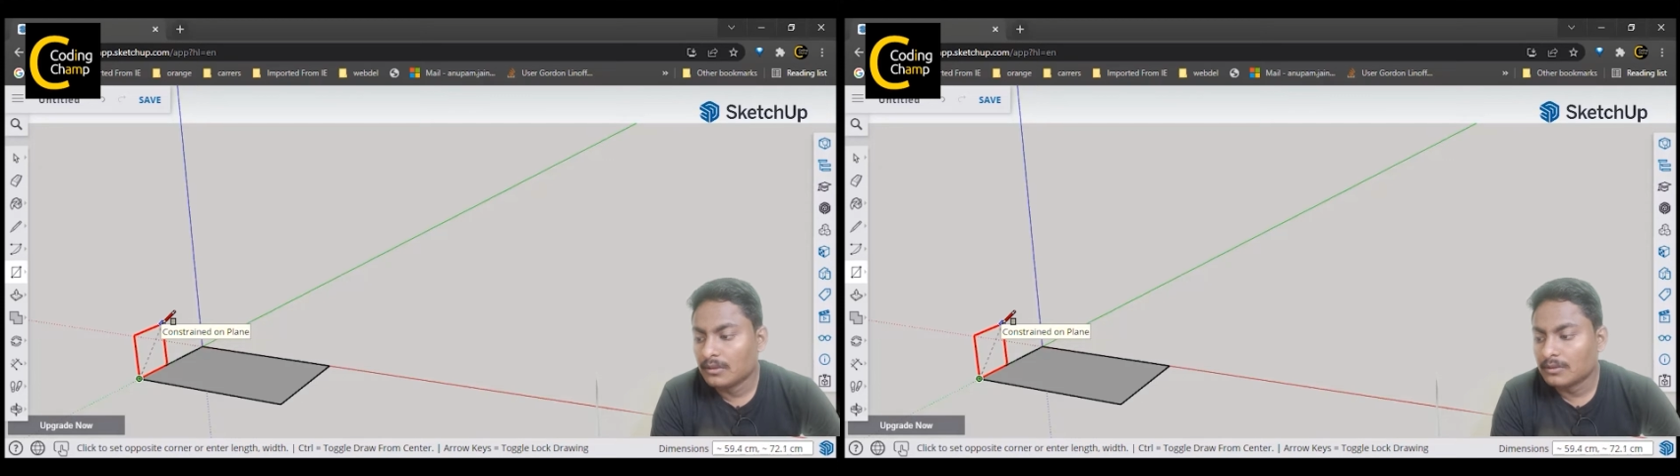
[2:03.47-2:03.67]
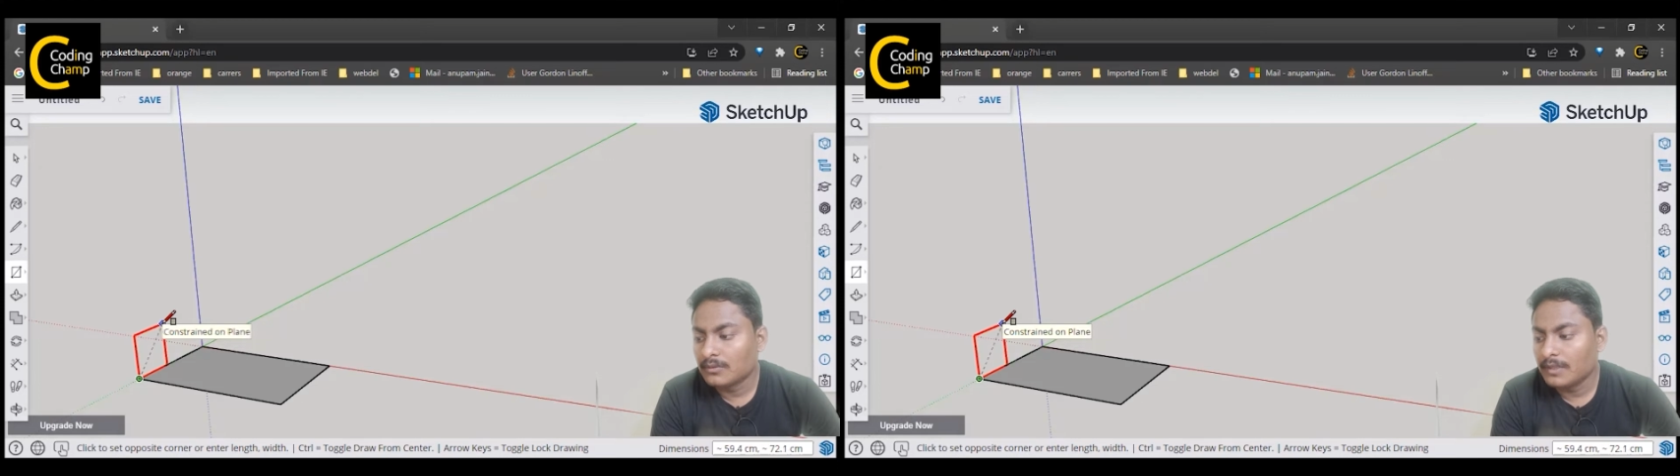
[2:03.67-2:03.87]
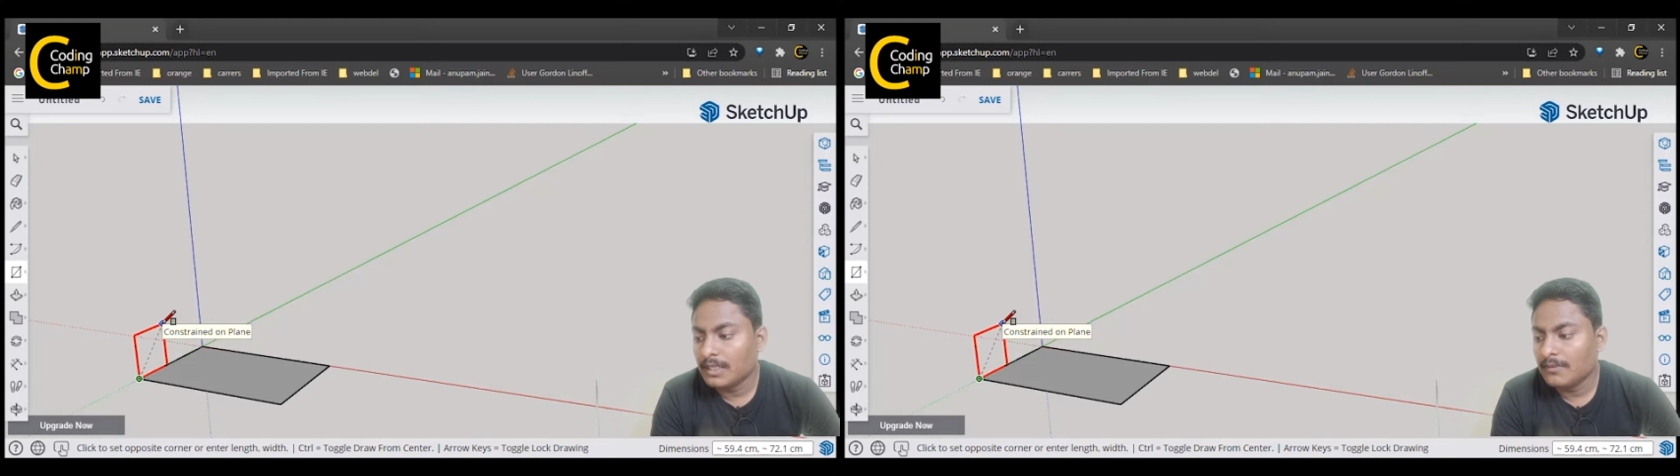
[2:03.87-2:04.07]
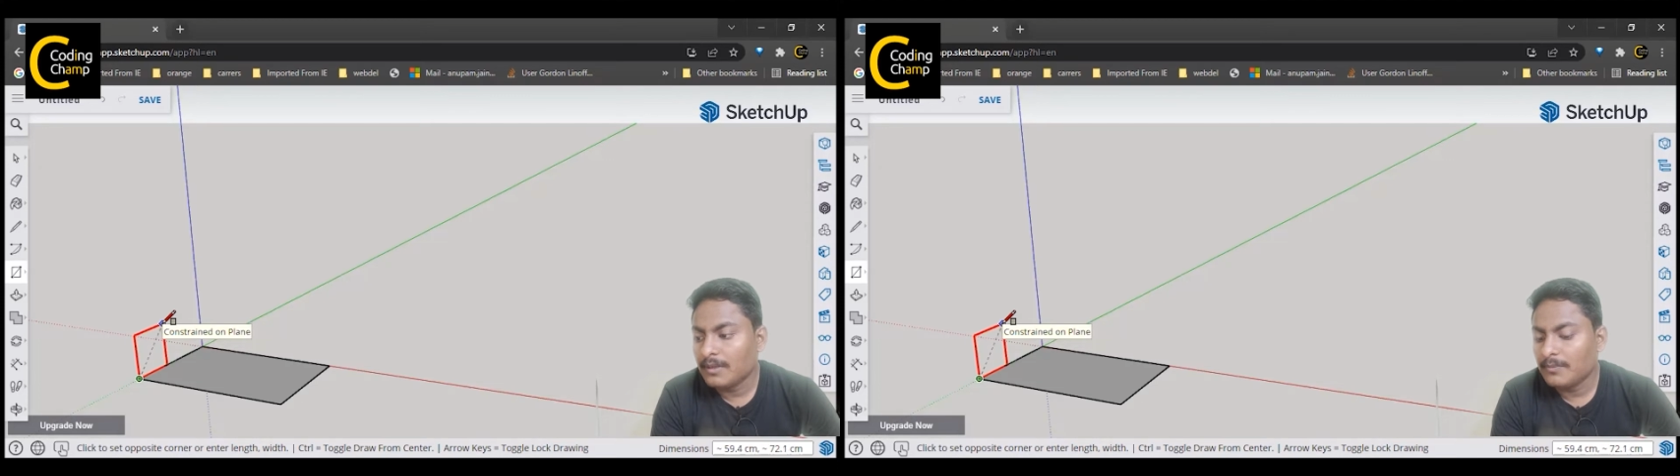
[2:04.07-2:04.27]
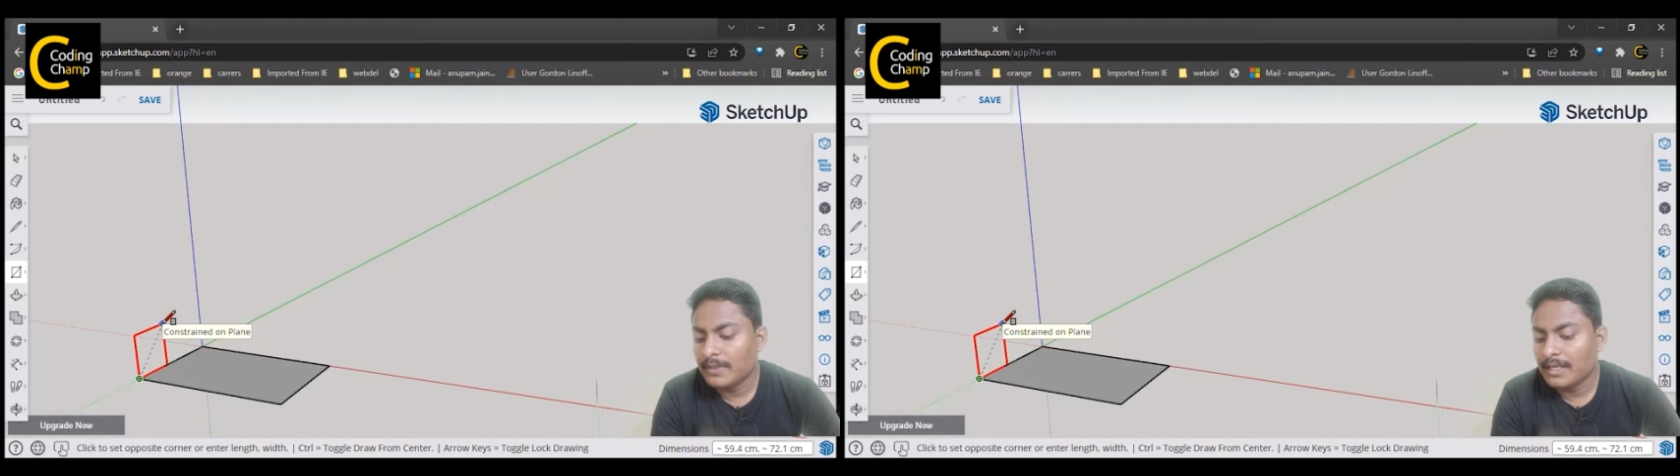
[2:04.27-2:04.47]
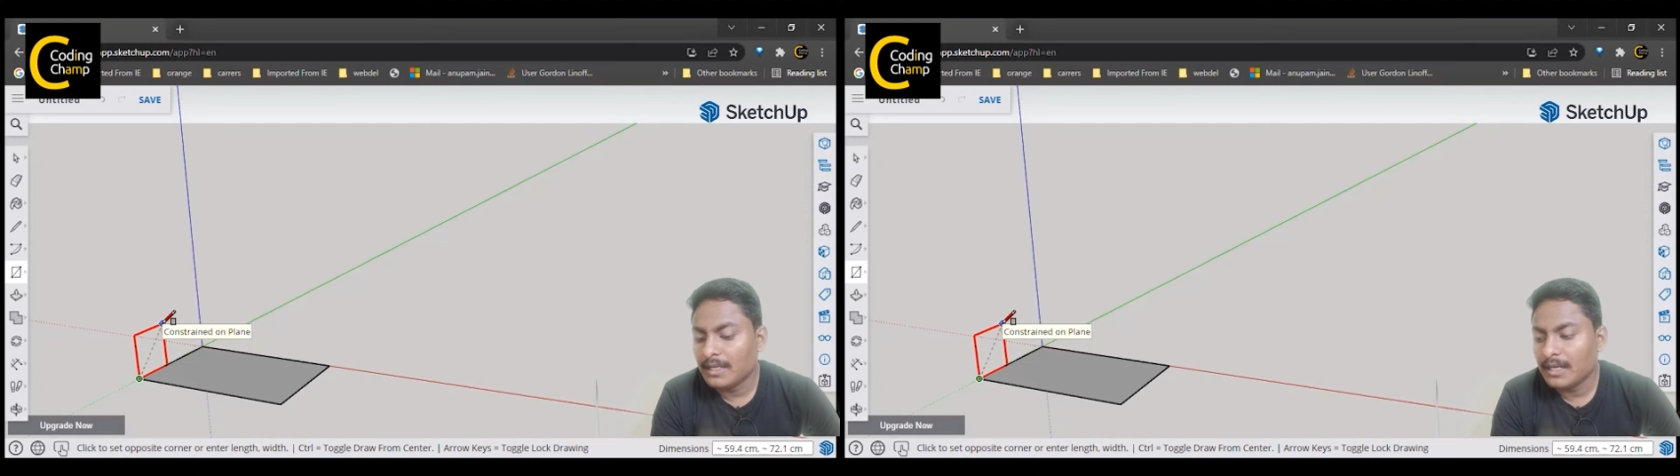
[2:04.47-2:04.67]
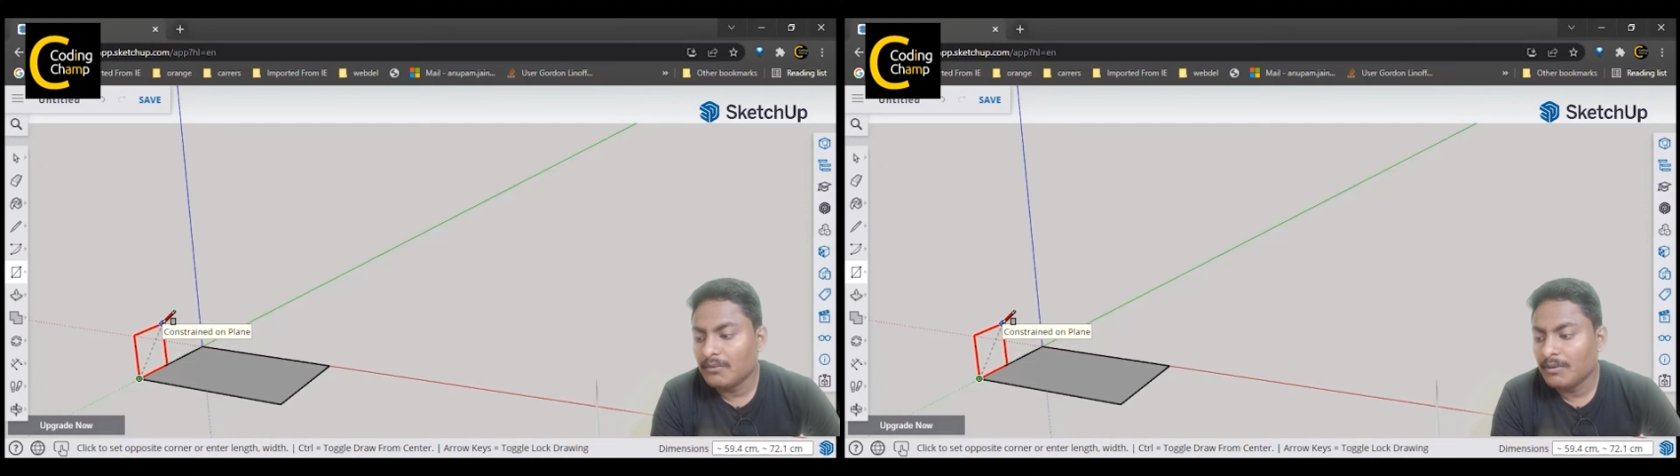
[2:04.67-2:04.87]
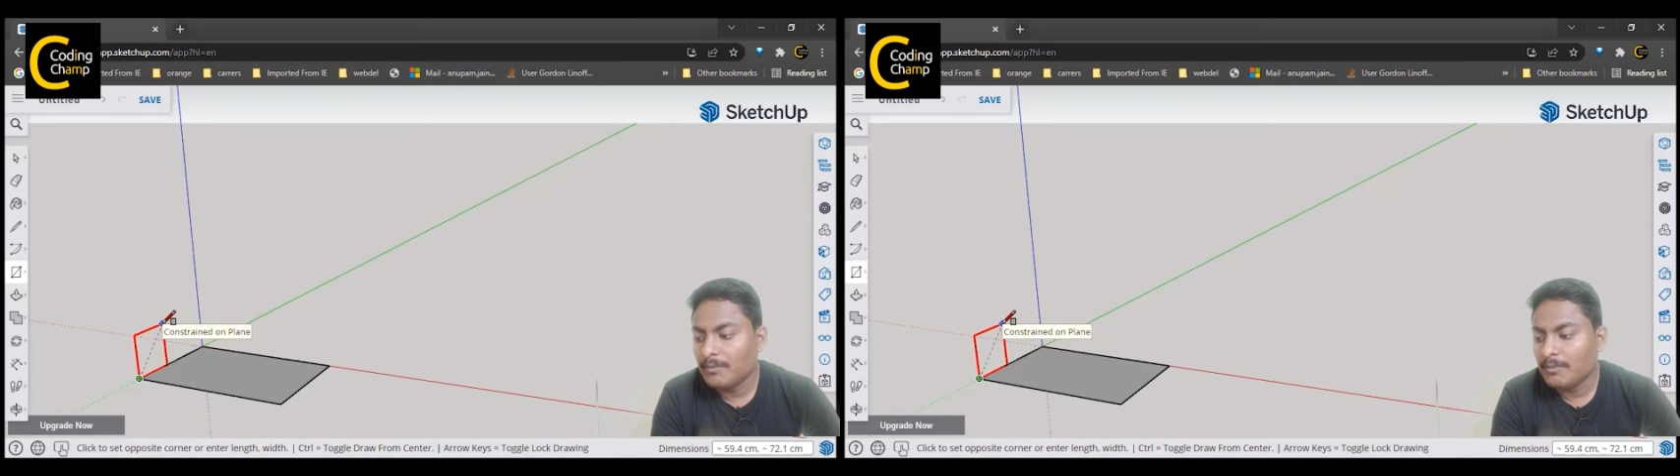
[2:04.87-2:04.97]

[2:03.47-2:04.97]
So whenever I will